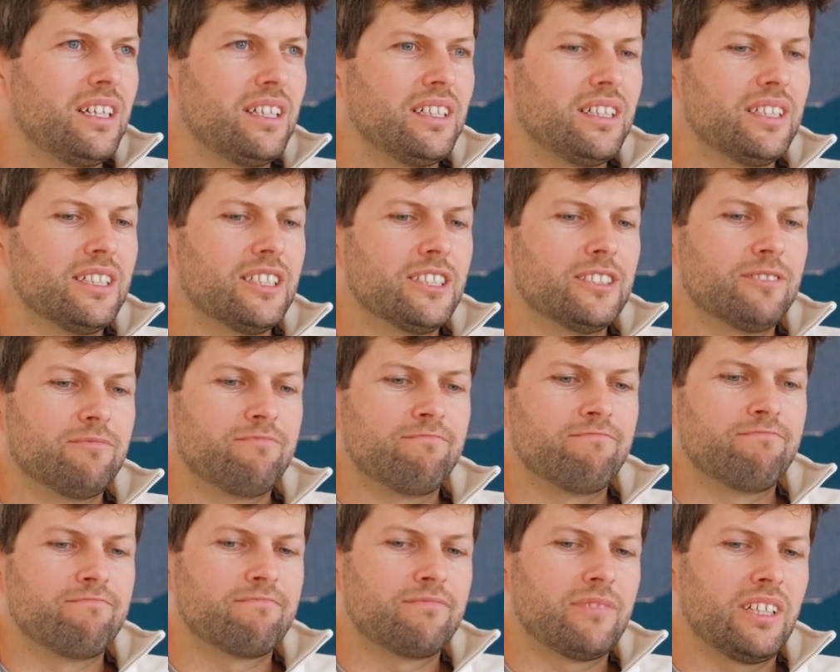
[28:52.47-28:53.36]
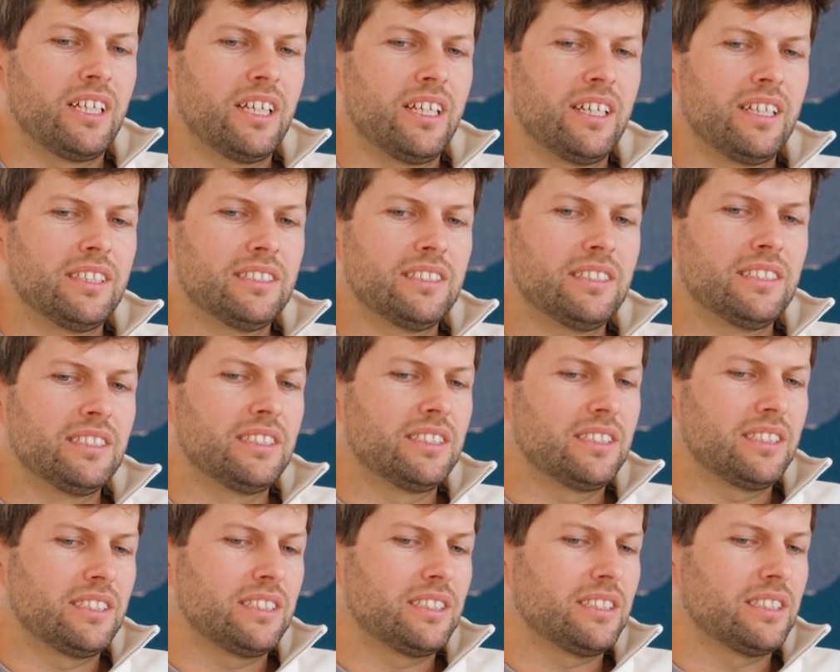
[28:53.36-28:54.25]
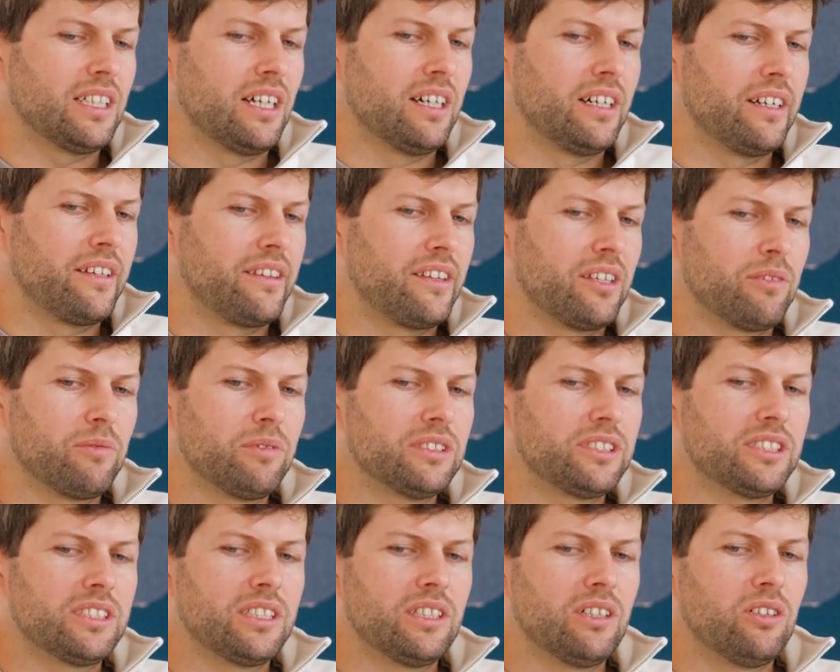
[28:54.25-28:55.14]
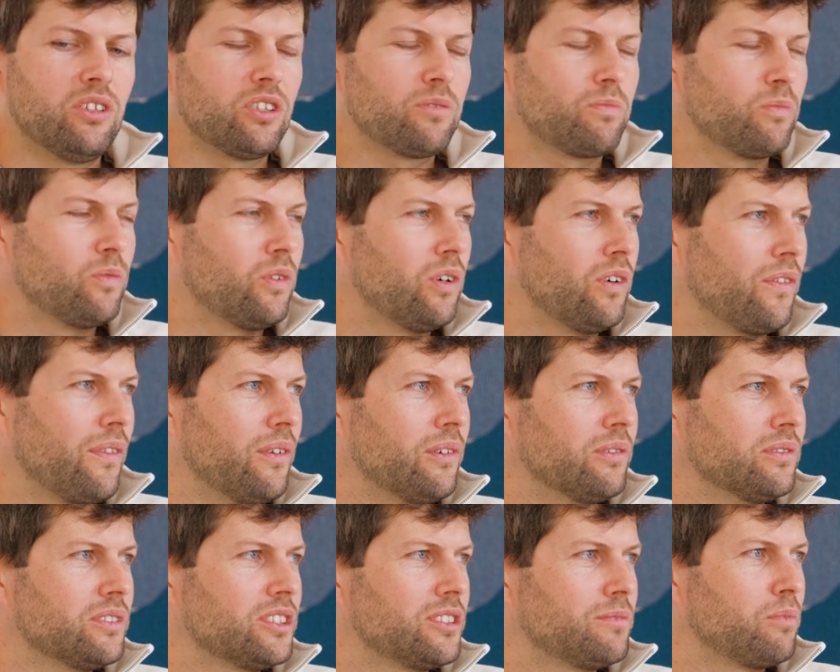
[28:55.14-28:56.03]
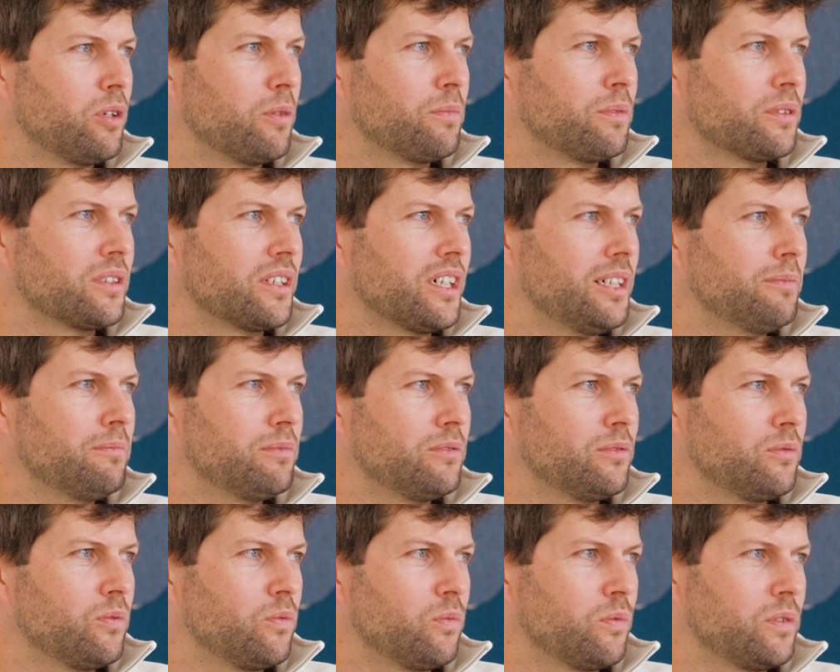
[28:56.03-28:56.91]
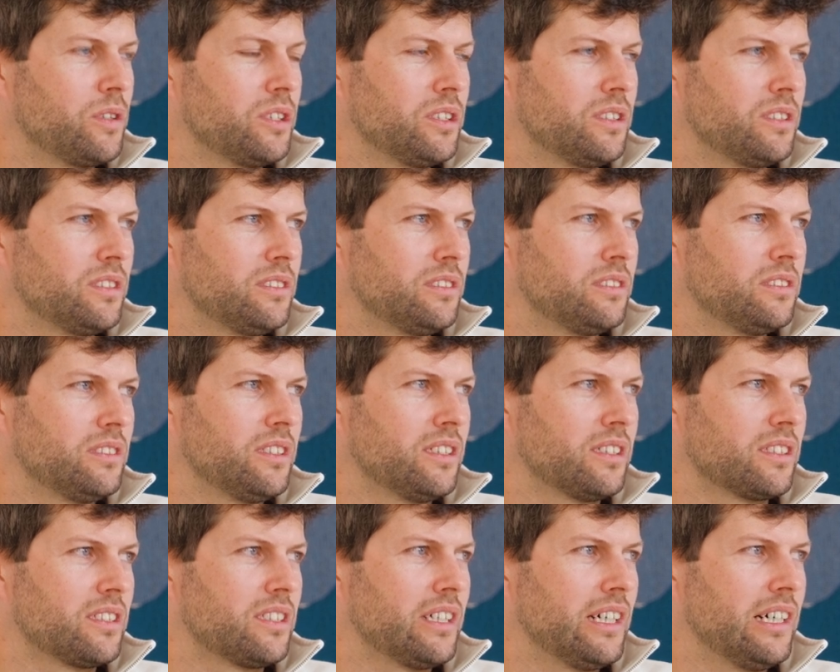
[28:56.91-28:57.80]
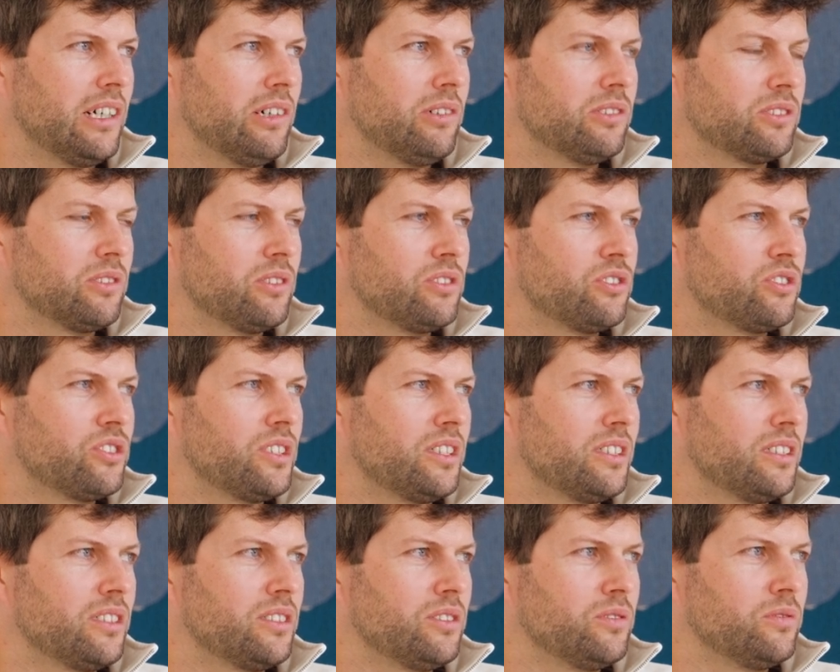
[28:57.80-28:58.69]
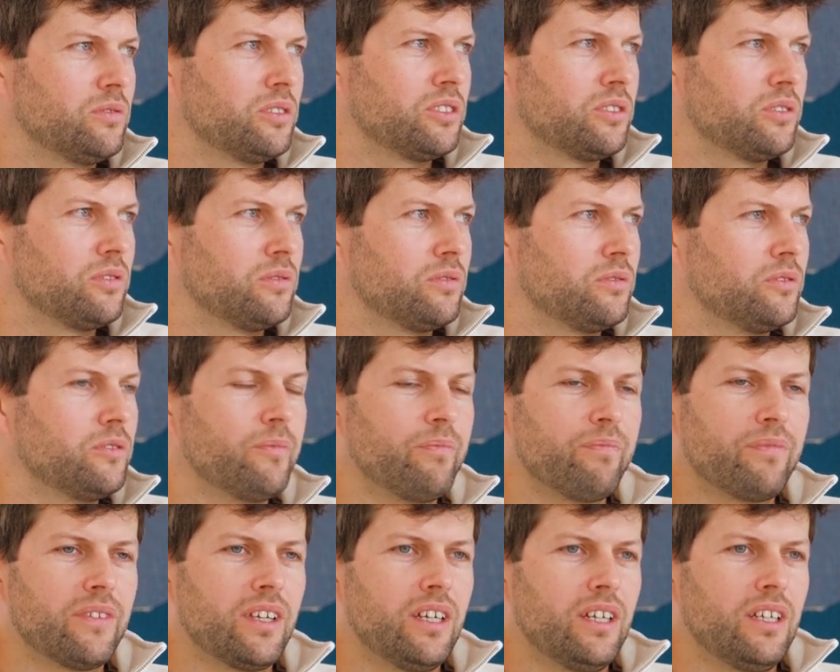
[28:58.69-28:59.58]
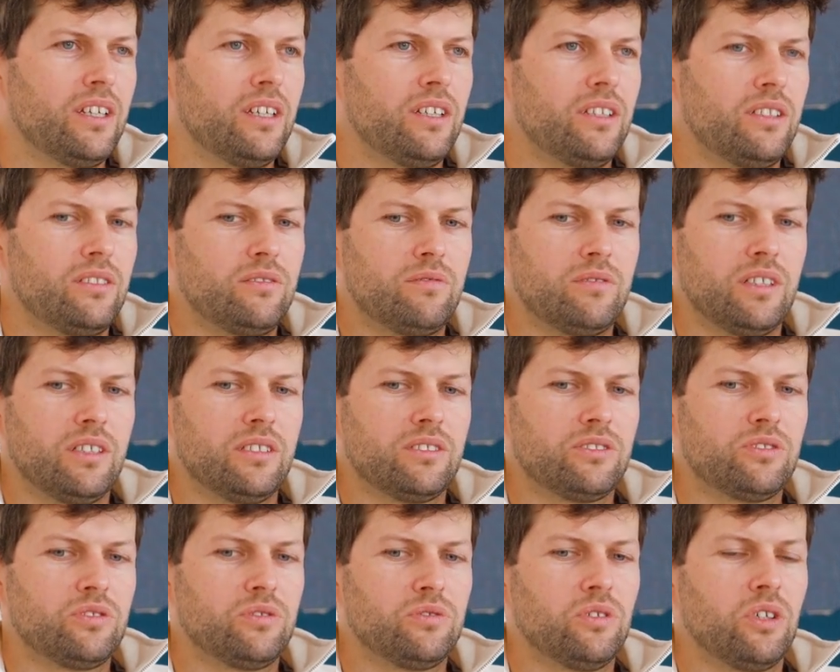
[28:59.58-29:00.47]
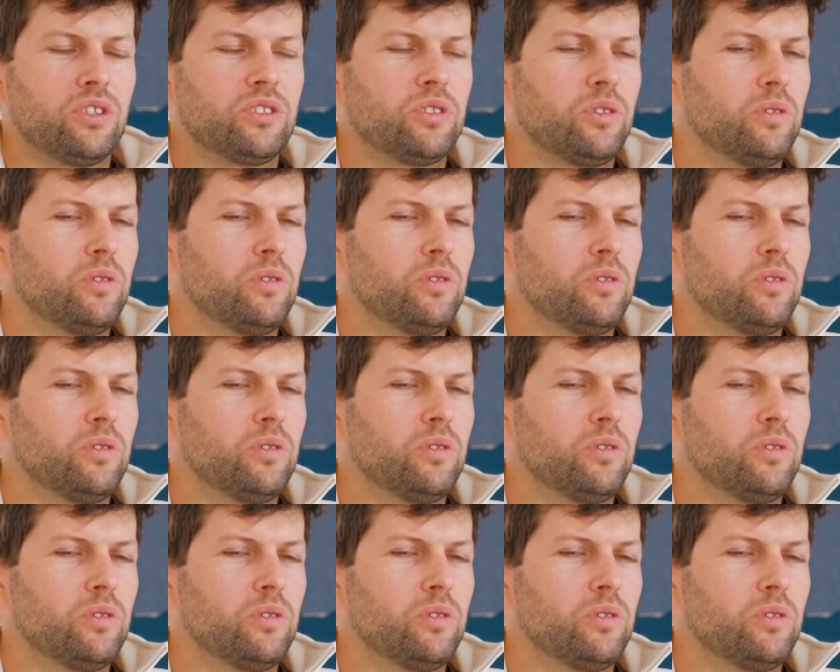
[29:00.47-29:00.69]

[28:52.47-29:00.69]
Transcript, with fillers: Um, and yeah, I think we'll see a lot more of those popping up, where like DAOs on chain are used to yeah, to not